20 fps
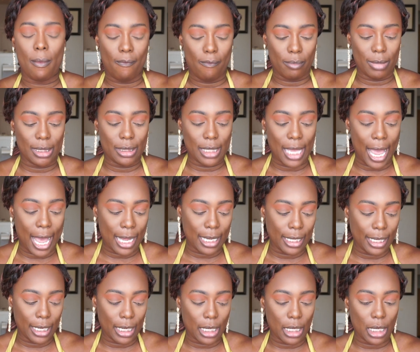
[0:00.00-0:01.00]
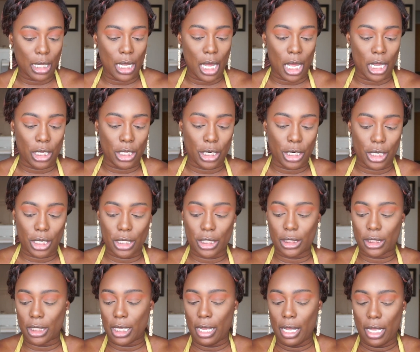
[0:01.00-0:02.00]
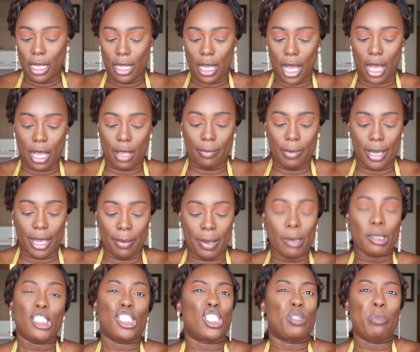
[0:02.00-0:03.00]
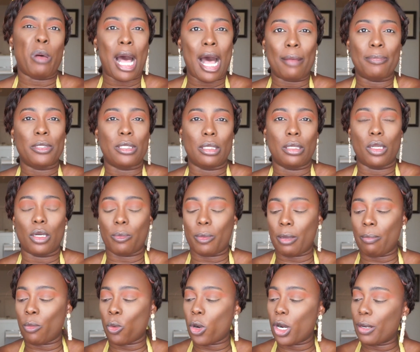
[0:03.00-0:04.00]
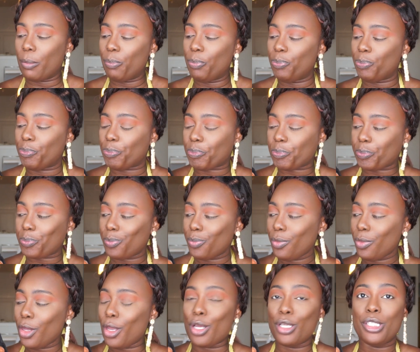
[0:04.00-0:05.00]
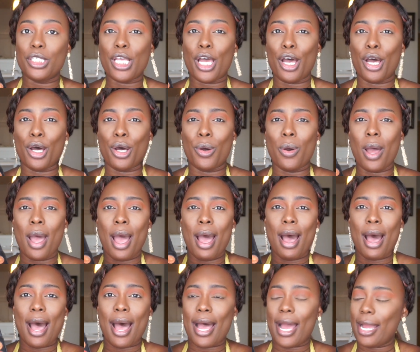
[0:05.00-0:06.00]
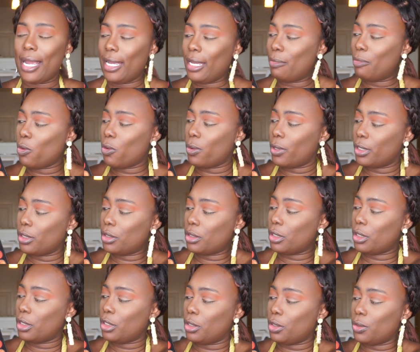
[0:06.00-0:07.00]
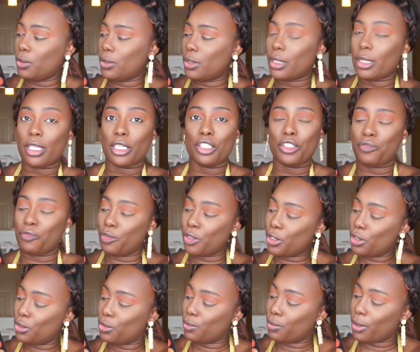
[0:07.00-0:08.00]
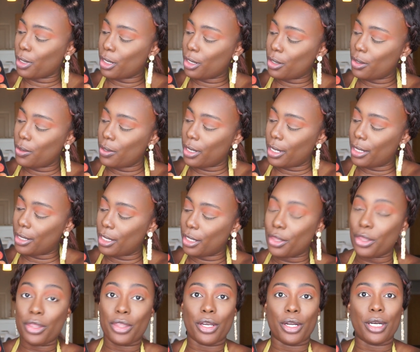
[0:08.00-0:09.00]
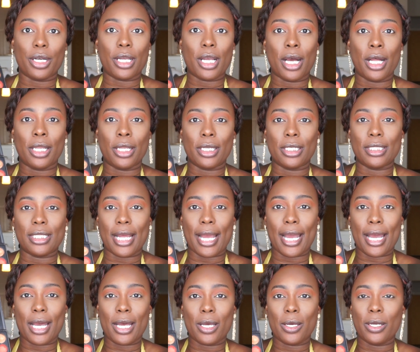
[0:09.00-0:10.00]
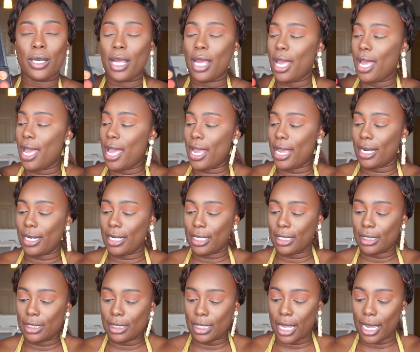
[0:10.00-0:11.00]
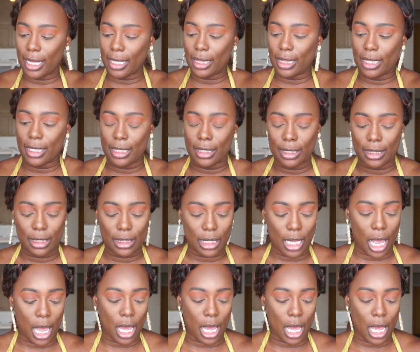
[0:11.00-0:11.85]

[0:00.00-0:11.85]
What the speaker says: metallic colors. It just pops a little bit more. So I am going to use this first row and the third color down, and it's like this